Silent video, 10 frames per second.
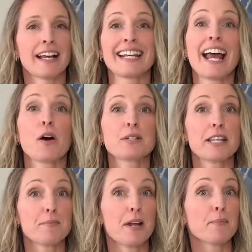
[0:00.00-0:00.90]
Now,
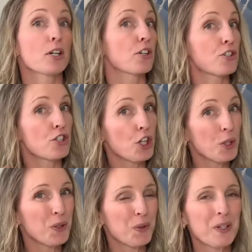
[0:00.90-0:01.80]
tip number
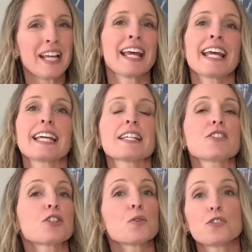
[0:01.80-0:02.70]
2
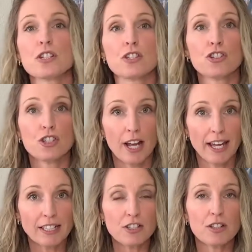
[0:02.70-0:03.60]
is to just
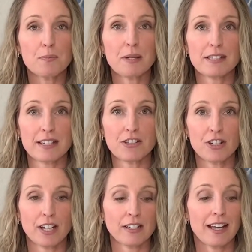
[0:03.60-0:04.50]
change the
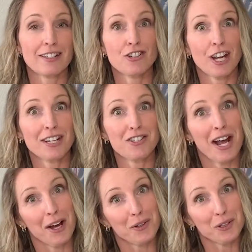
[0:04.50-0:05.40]
position and change
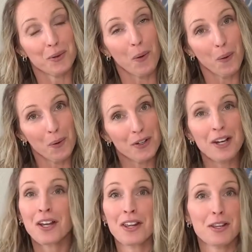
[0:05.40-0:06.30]
how you
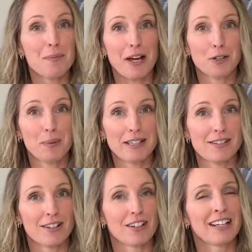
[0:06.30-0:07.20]
hold the pen or
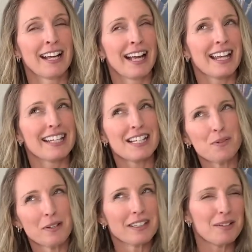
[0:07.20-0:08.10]
pencil.
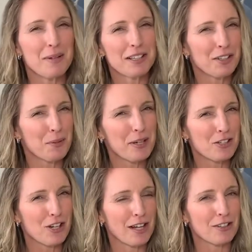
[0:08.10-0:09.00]
This one can be a little
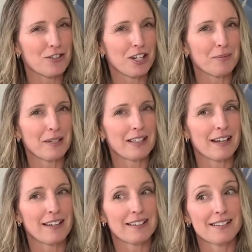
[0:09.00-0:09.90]
bit challenging
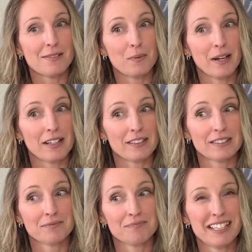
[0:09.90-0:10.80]
because,
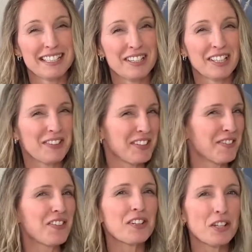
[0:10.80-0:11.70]
well, it
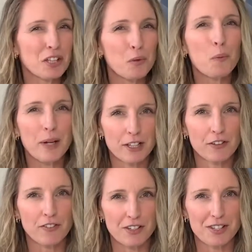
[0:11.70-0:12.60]
can feel a little
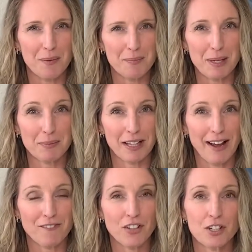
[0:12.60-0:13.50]
weird for some people
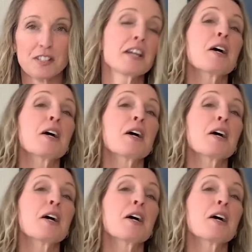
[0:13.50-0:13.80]
at first,